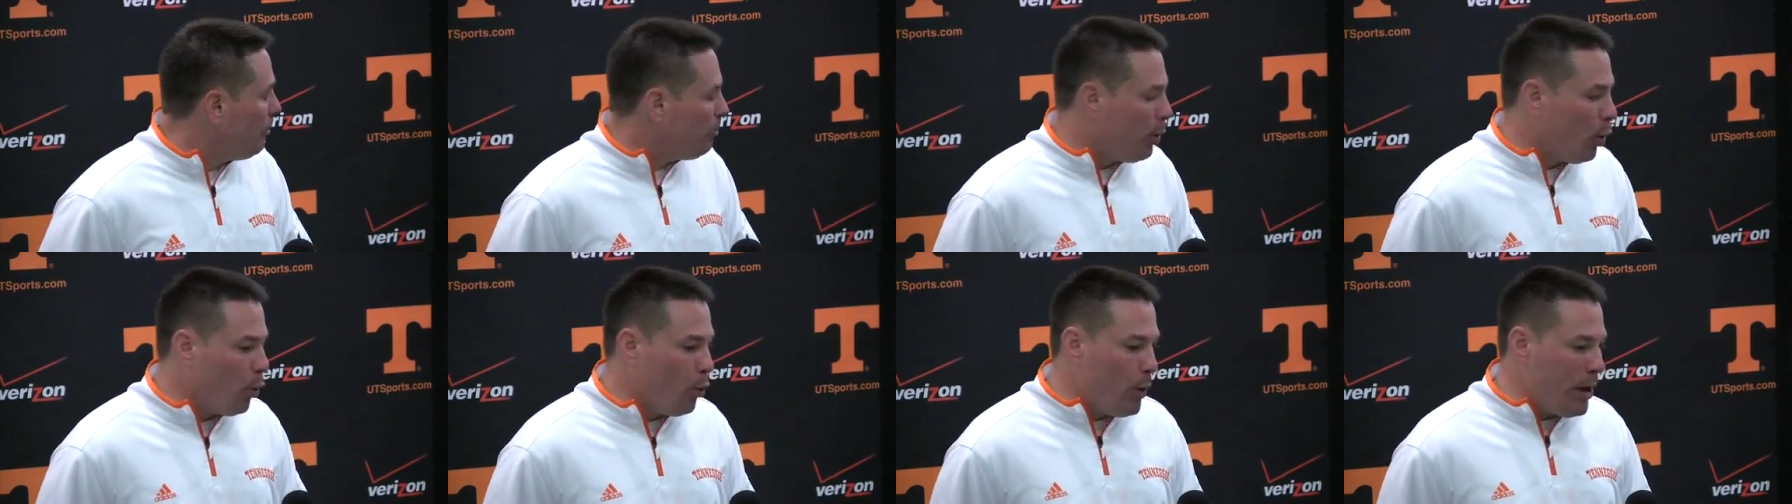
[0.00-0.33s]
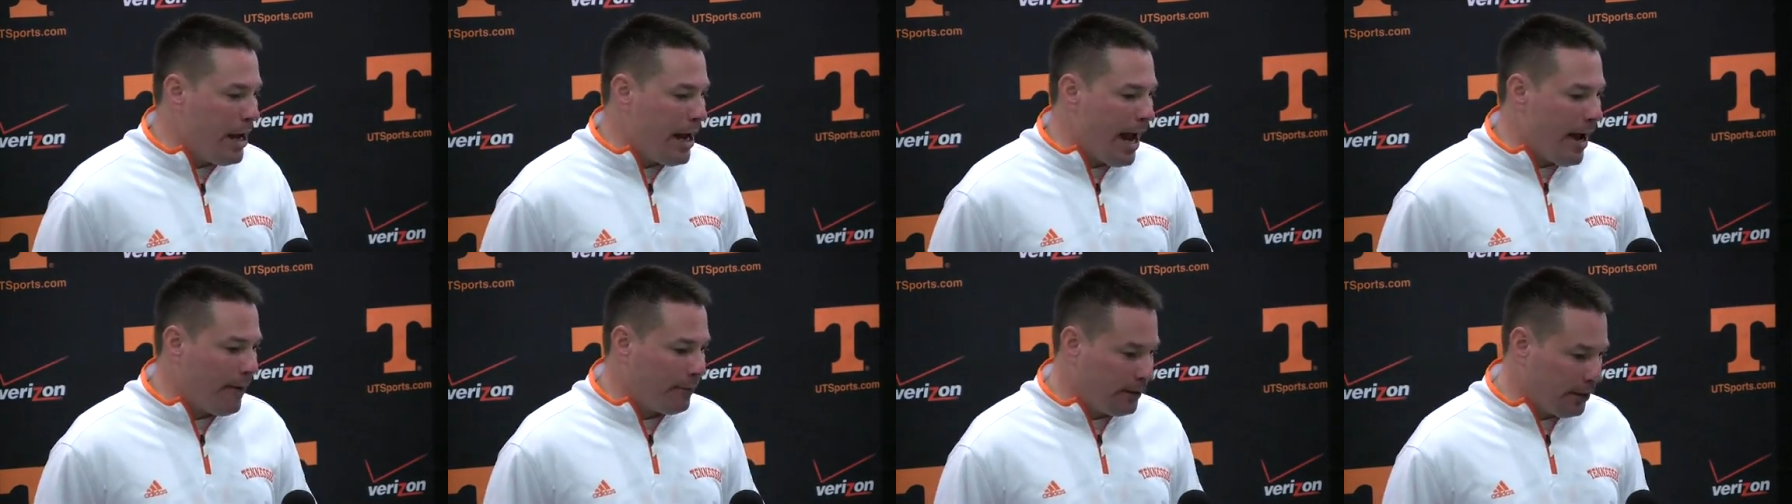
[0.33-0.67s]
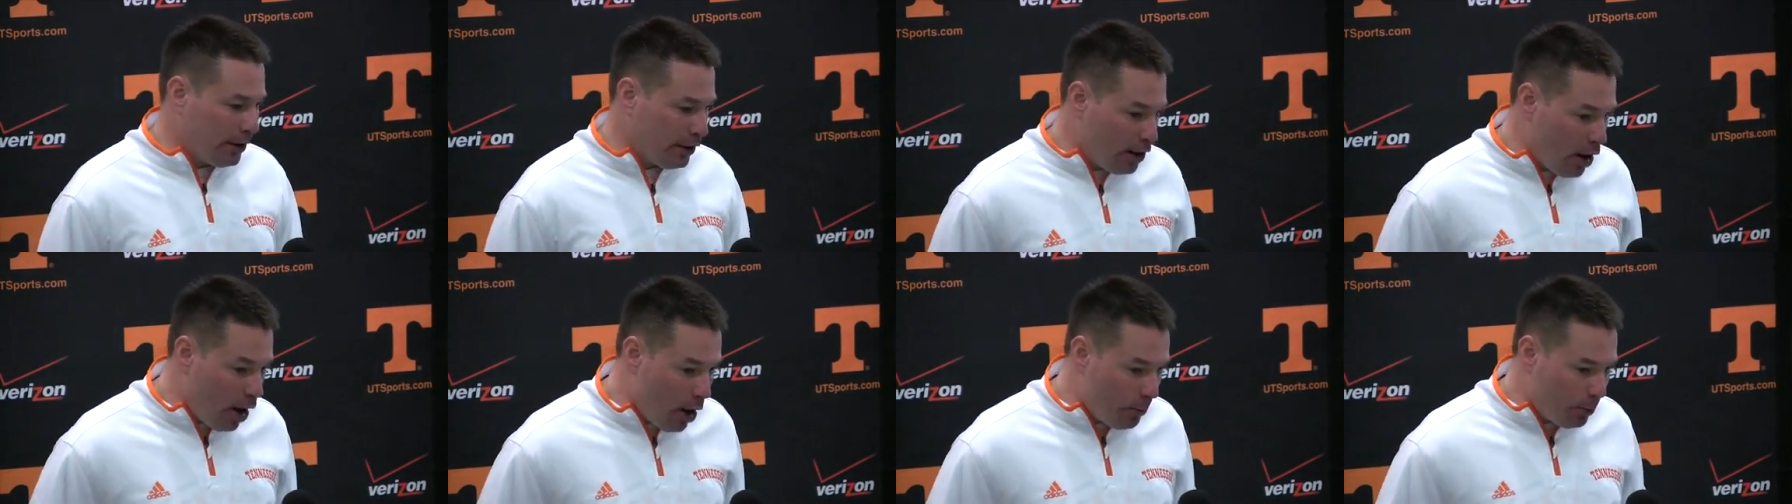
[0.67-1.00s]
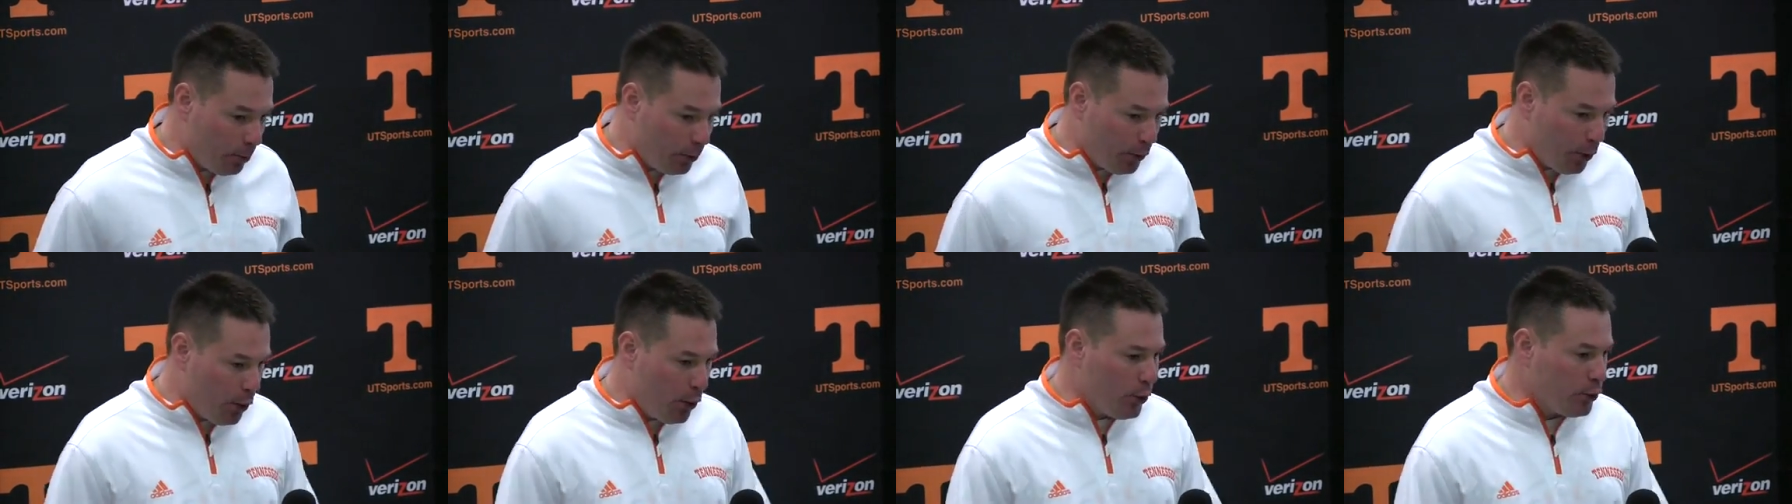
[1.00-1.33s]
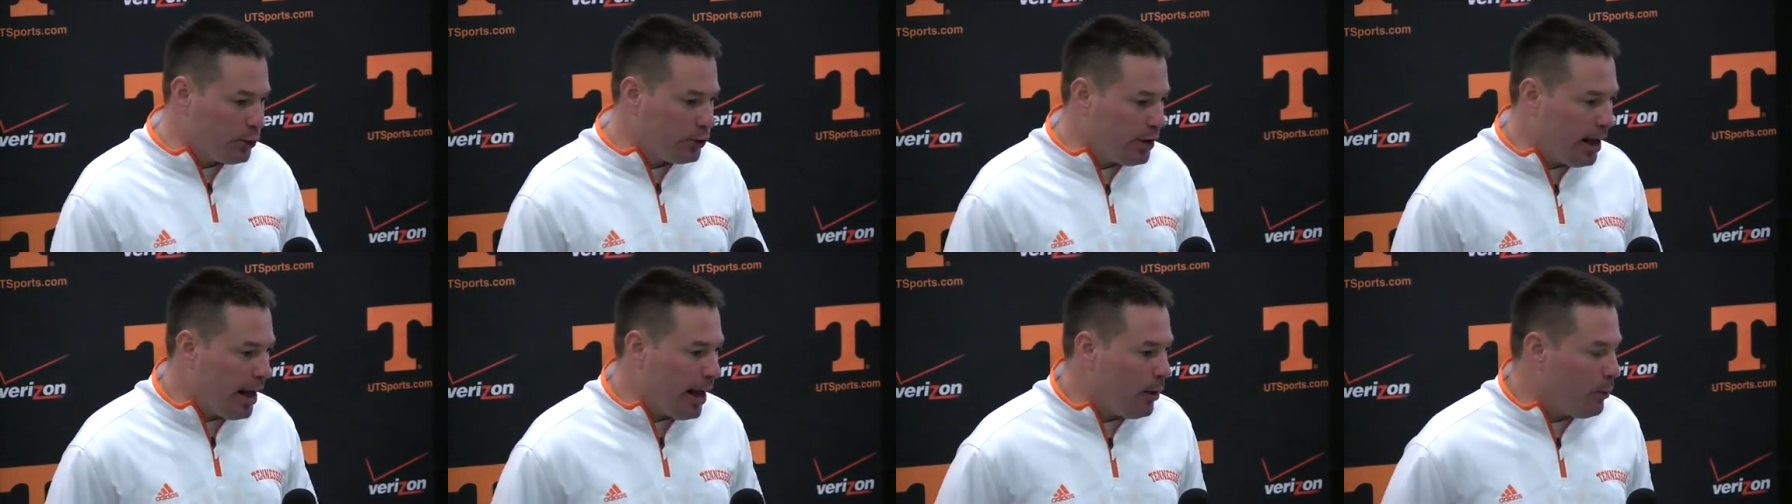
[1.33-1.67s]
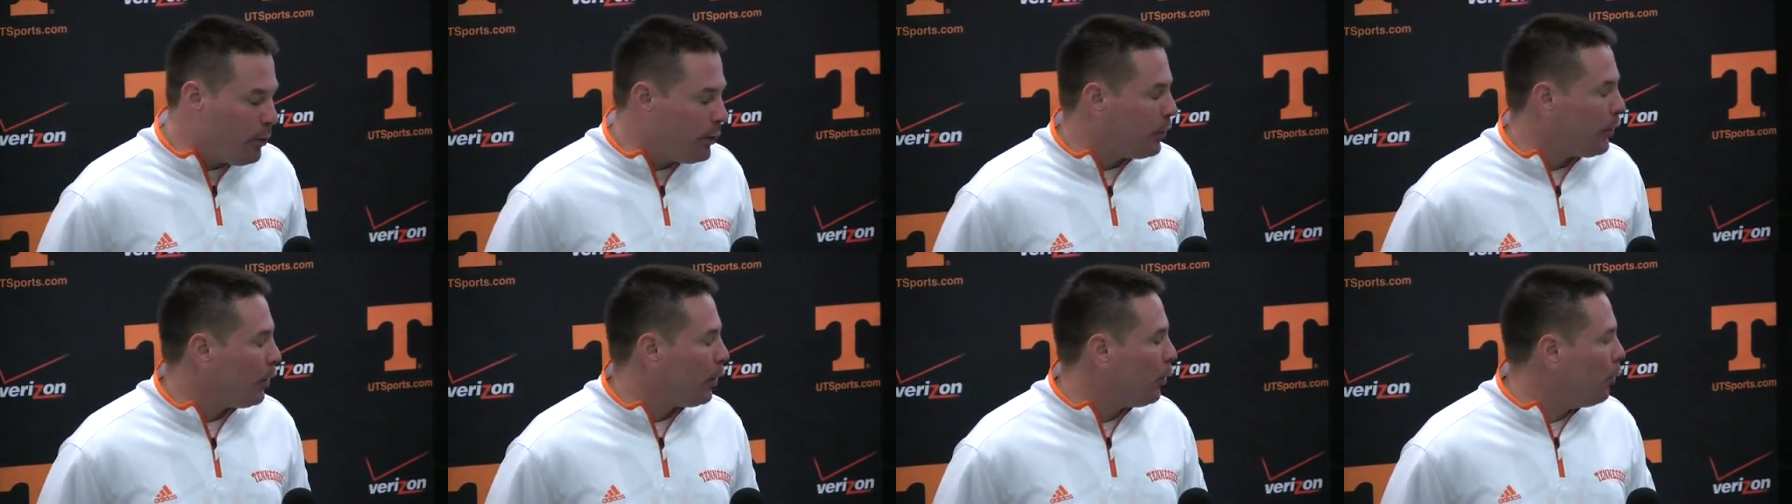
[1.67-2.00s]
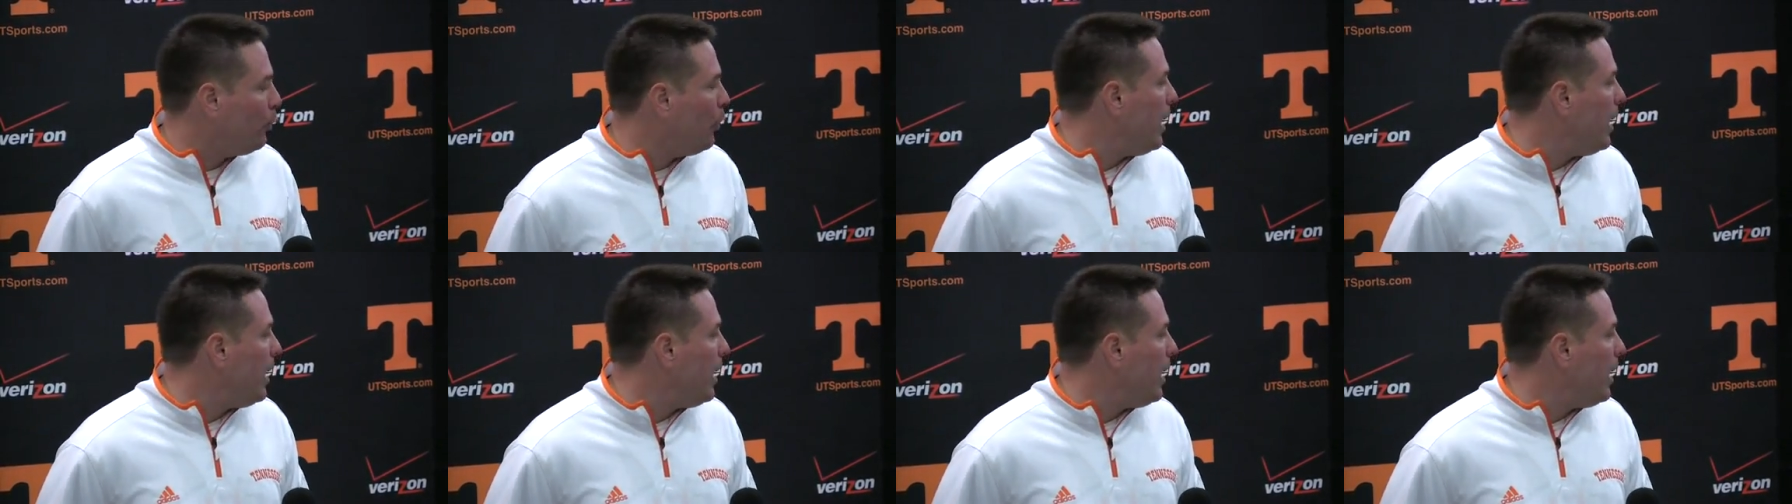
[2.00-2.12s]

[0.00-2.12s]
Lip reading: But we have to come Thursday with a